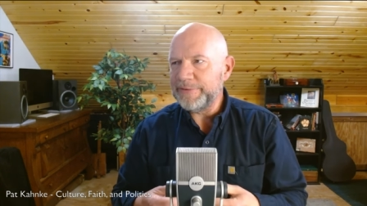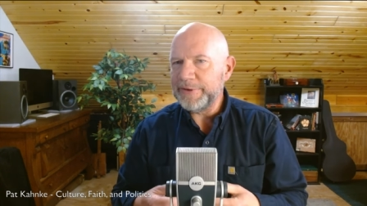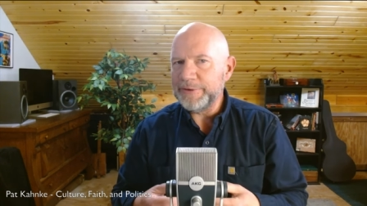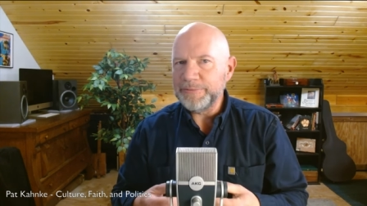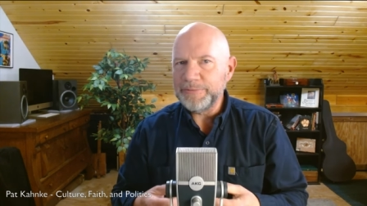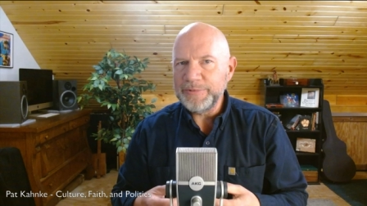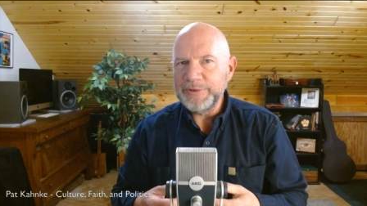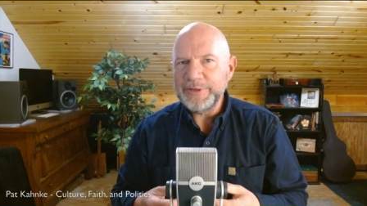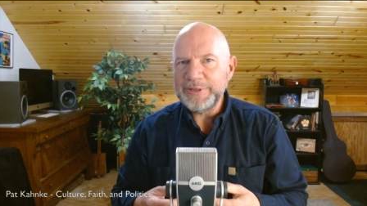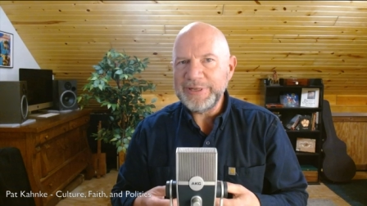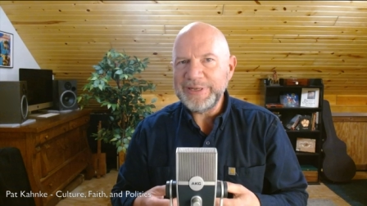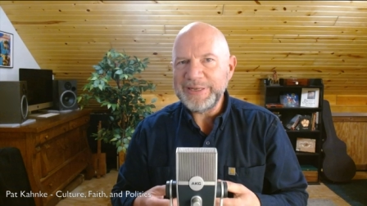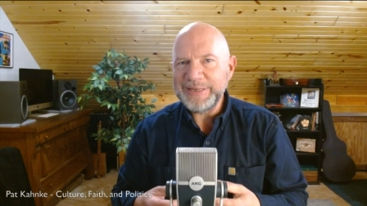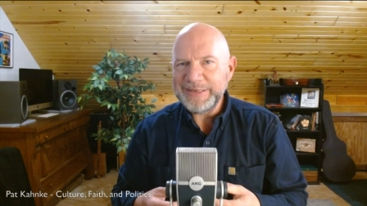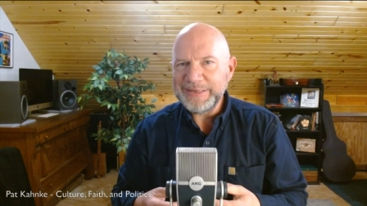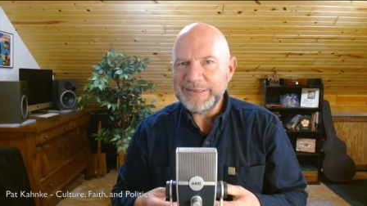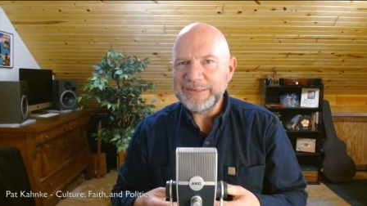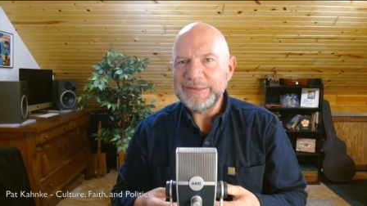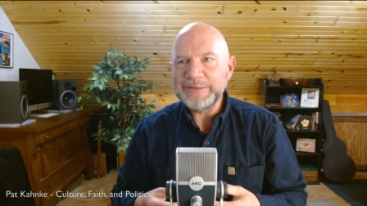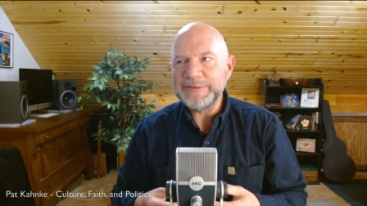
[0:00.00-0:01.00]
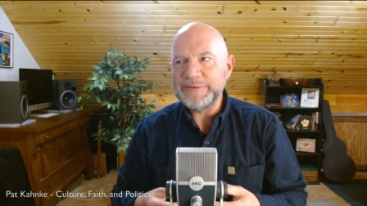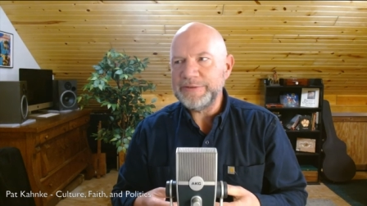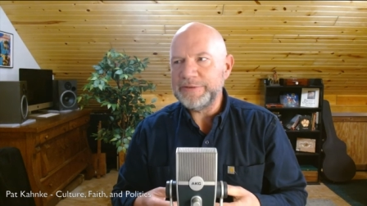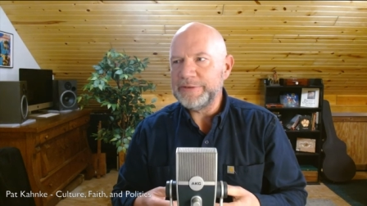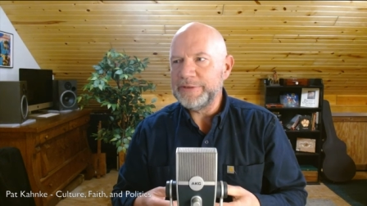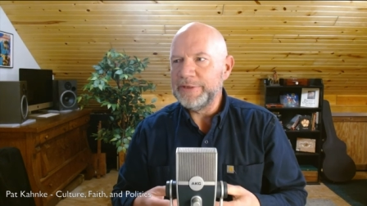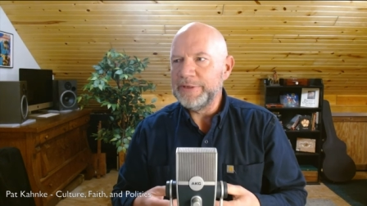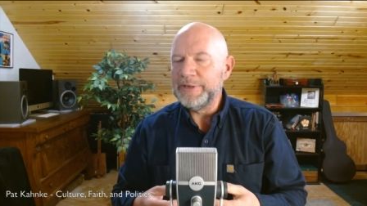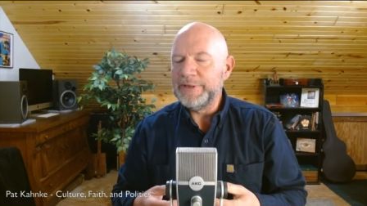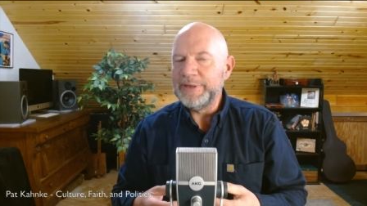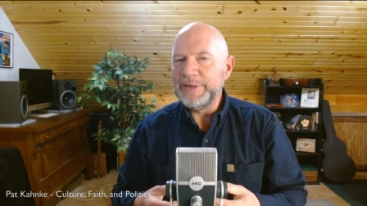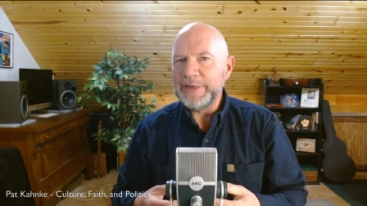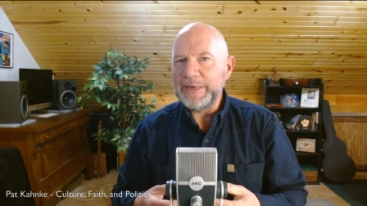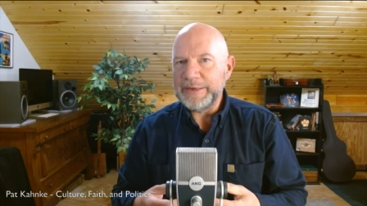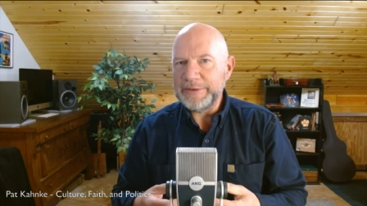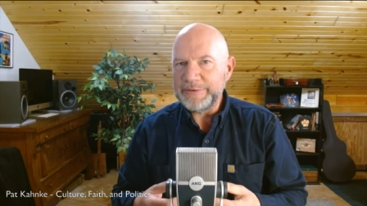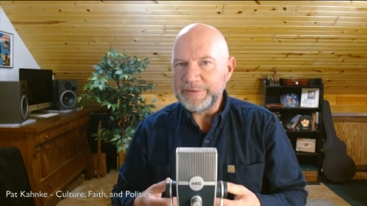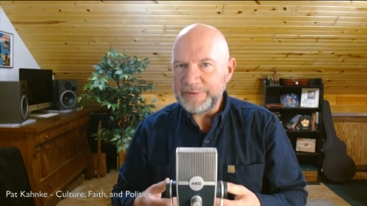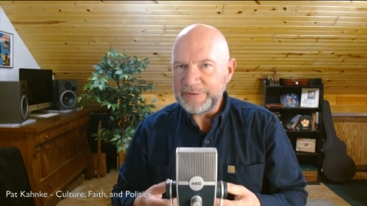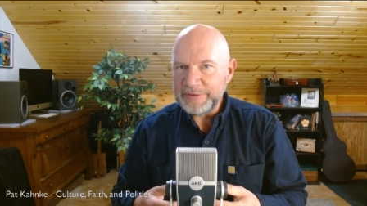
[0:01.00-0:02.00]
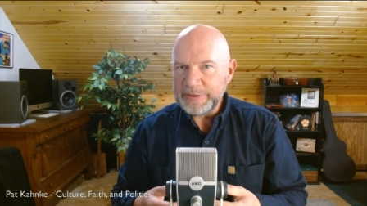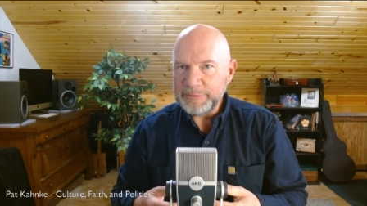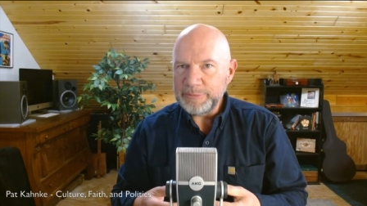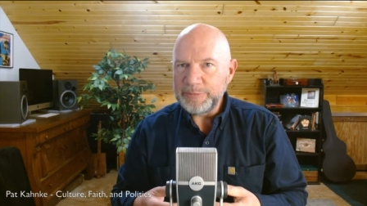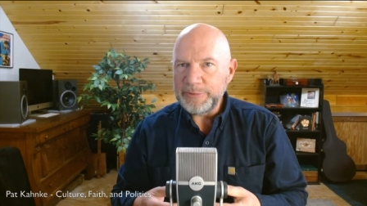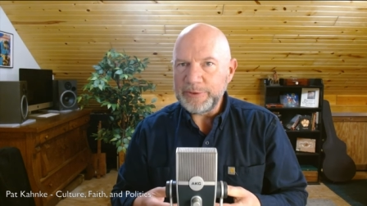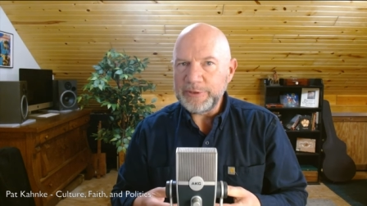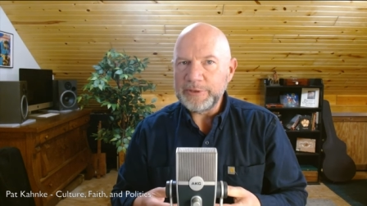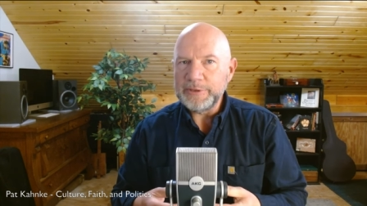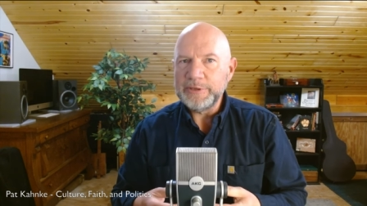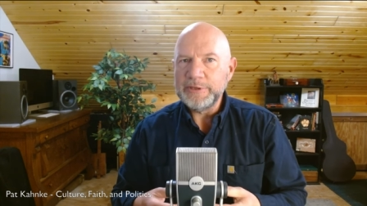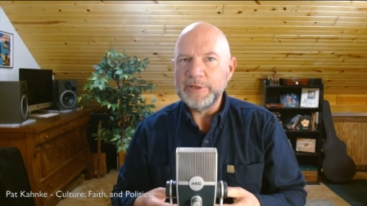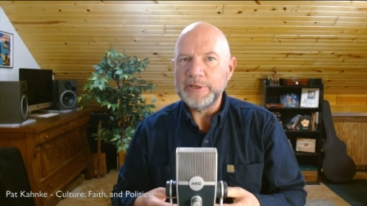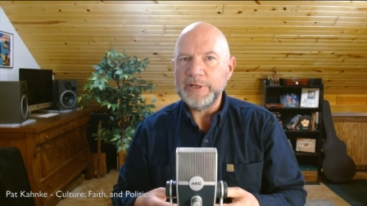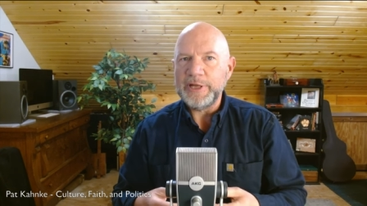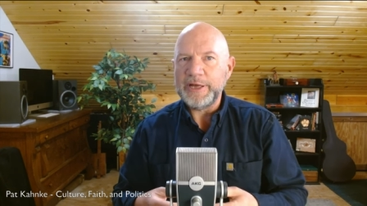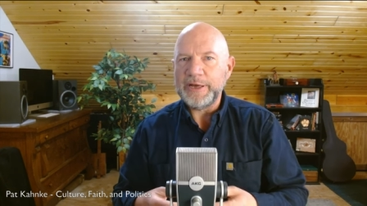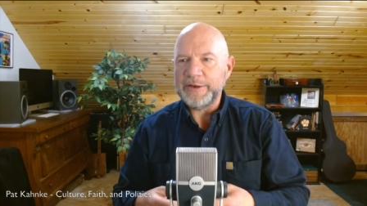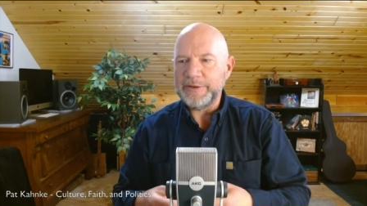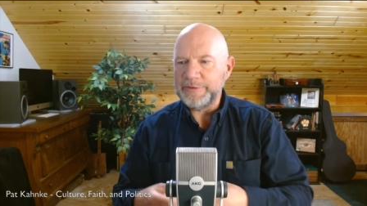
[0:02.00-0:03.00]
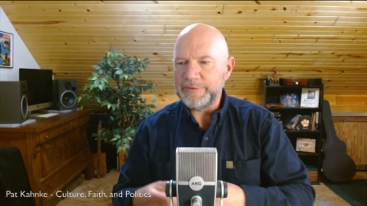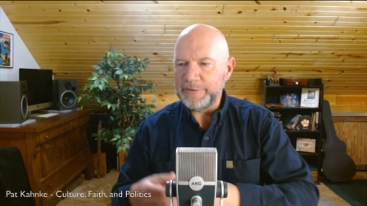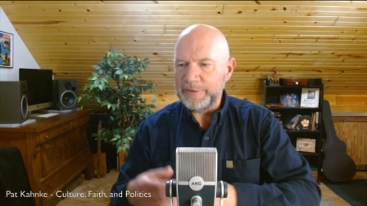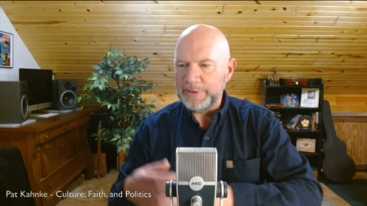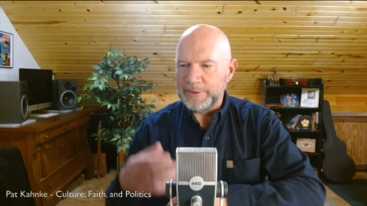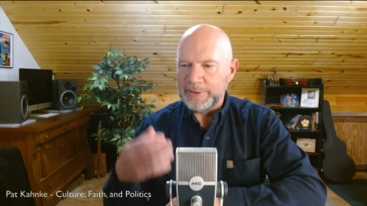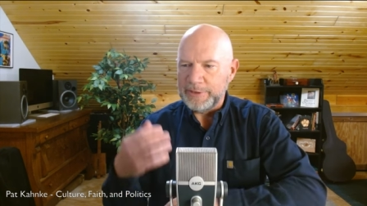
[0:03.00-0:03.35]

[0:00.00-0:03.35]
it really is as simple as